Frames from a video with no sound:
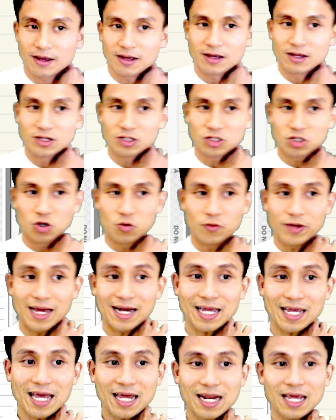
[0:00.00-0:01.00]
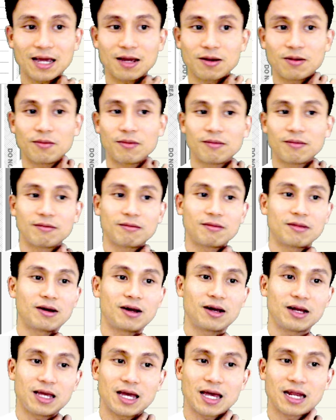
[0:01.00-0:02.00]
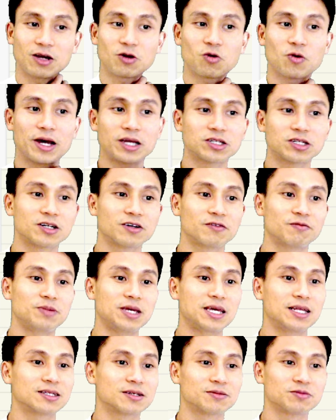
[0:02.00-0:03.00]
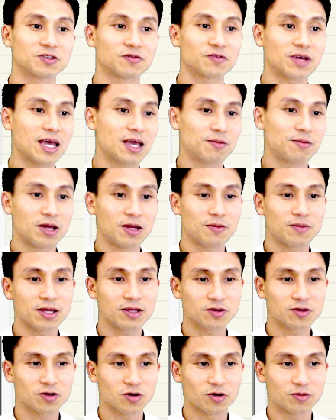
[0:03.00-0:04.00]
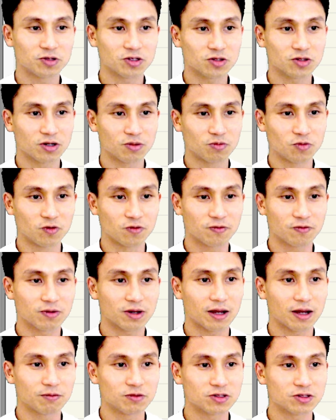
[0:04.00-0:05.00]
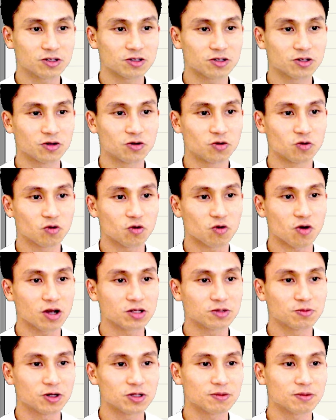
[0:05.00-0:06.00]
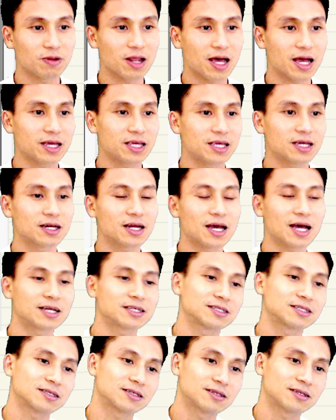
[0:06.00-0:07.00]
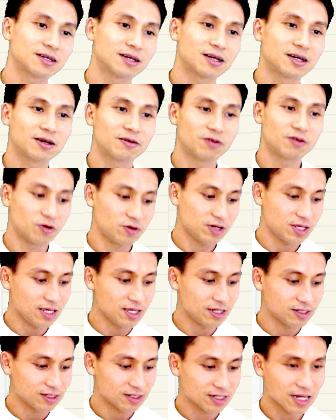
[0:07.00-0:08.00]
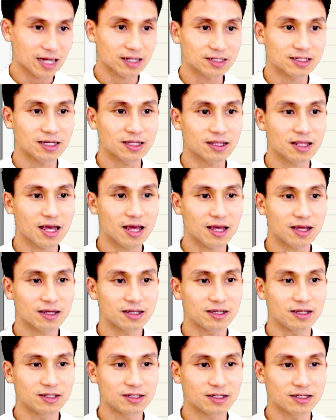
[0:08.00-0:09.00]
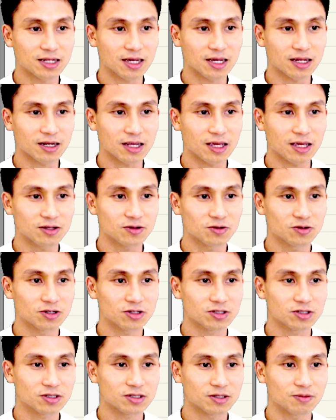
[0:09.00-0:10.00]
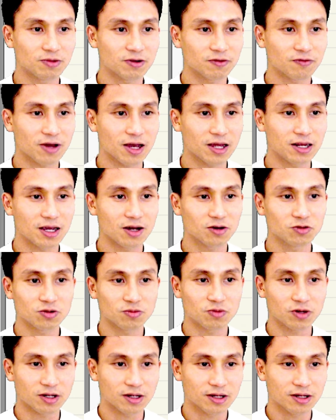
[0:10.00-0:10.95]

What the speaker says: So we are getting an equation of b in terms of a, maybe. So I'm just going to do cross multiply here, guys. Very easy tactic there, easy technique to just simplify the algebra.